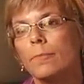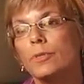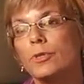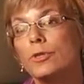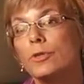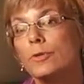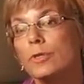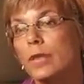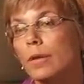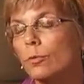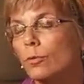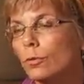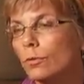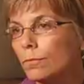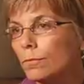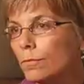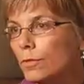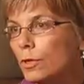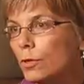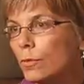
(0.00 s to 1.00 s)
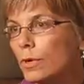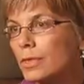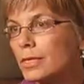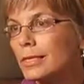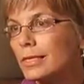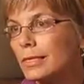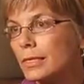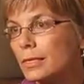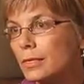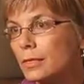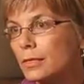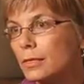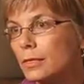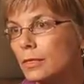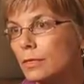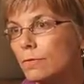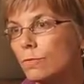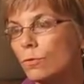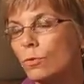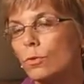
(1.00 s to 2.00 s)
to double U.S.
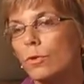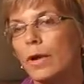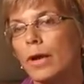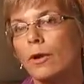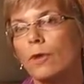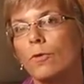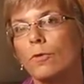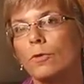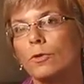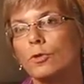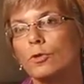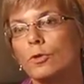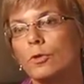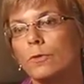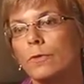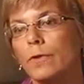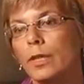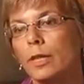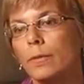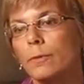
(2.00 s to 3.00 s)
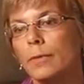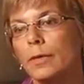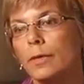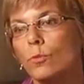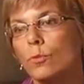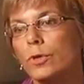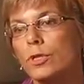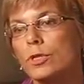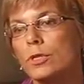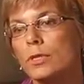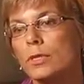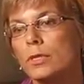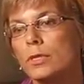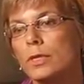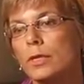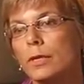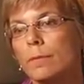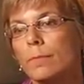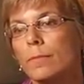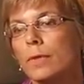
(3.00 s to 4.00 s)
assistance for agricultural development, which
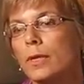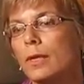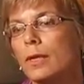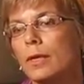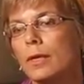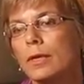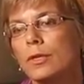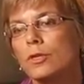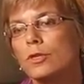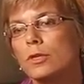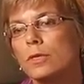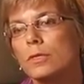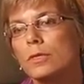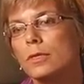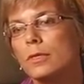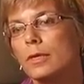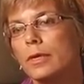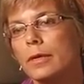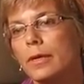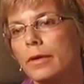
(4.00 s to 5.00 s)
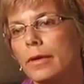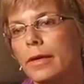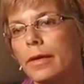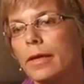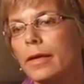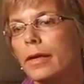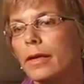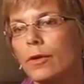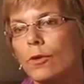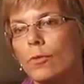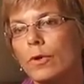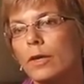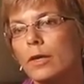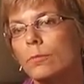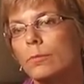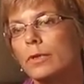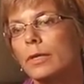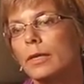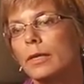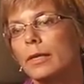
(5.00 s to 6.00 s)
is just
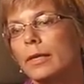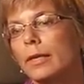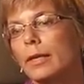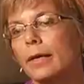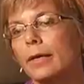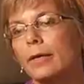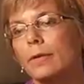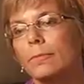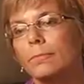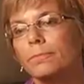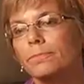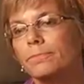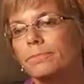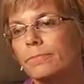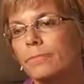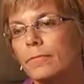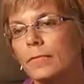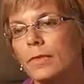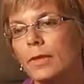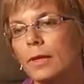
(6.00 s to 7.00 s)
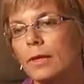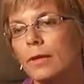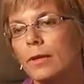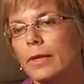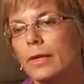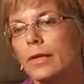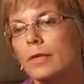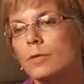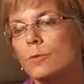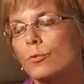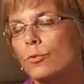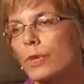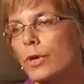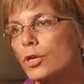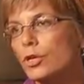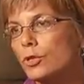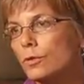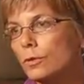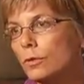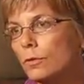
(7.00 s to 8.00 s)
incredibly
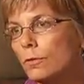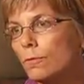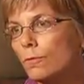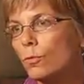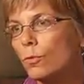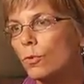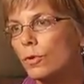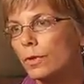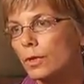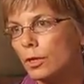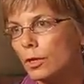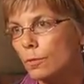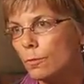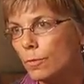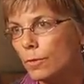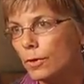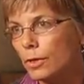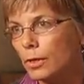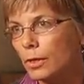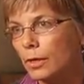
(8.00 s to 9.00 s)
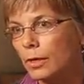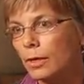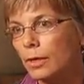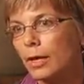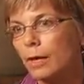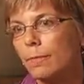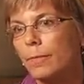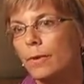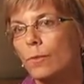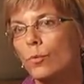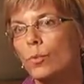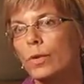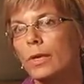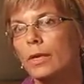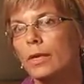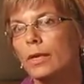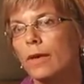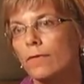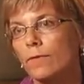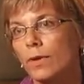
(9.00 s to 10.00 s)
inspirational for the community. I mean,
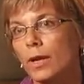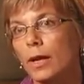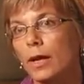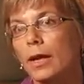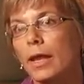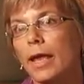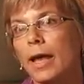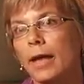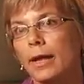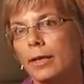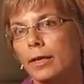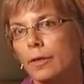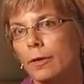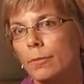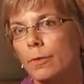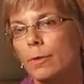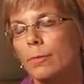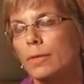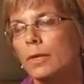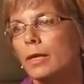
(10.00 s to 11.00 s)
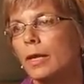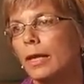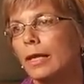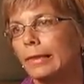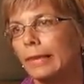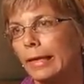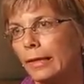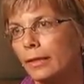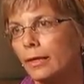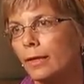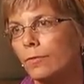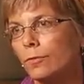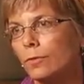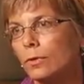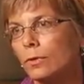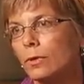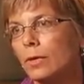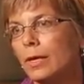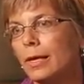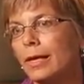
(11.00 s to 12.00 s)
we have not had a commitment at that
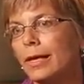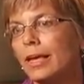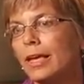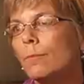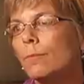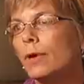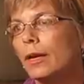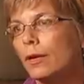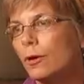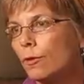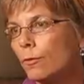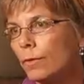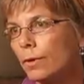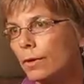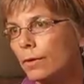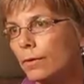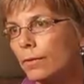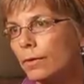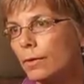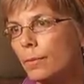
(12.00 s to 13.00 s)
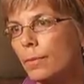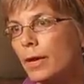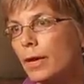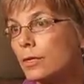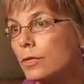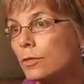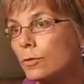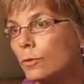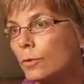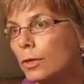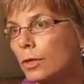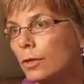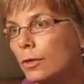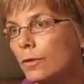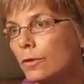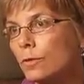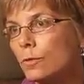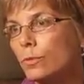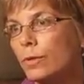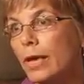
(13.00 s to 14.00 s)
level in my career. In the past 30
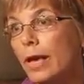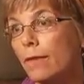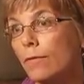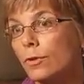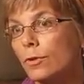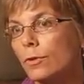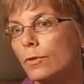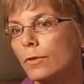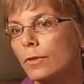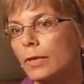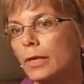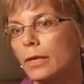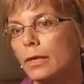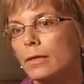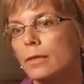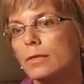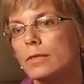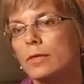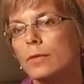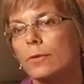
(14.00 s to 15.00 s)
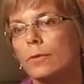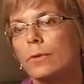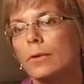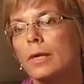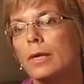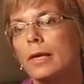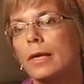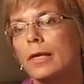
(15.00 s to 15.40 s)
years, we haven't heard that. So